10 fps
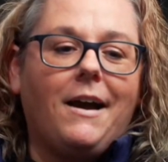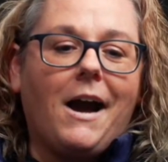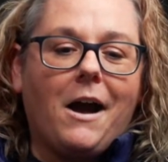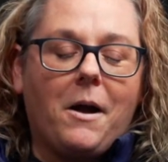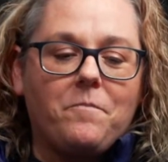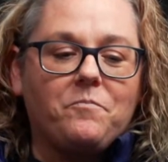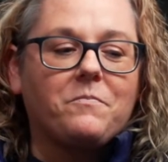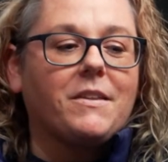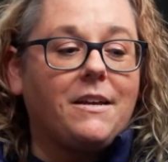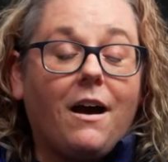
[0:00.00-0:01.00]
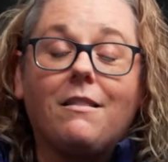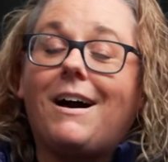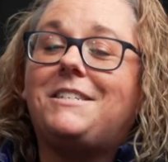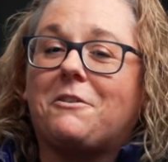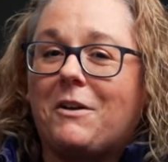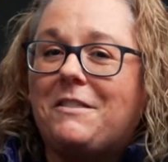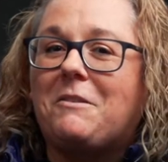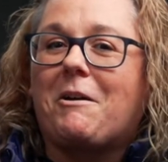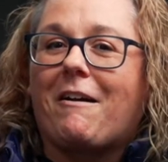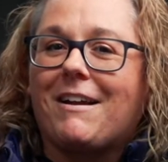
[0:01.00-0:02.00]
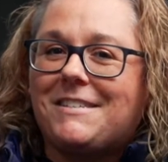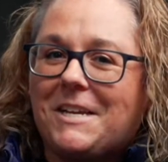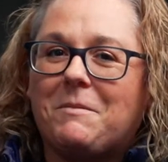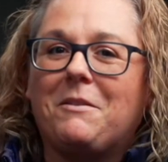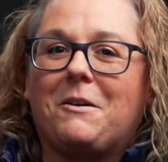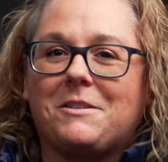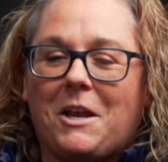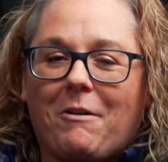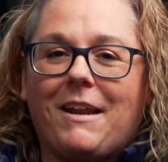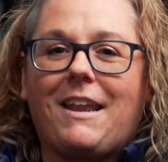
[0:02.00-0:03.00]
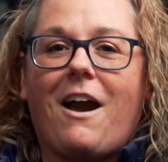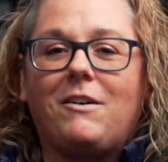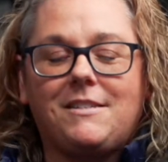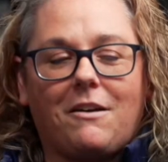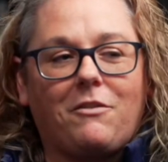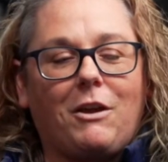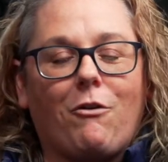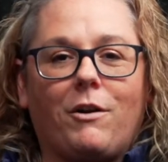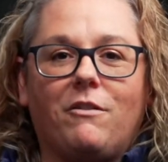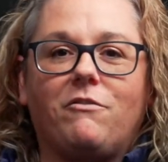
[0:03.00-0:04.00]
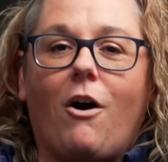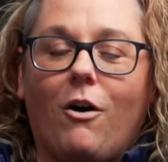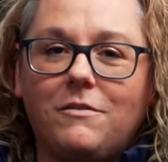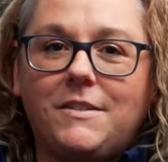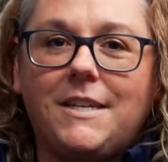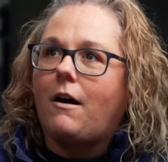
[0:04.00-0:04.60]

um, a lot different than what our assessment looks like right now. It's definitely grown and evolved.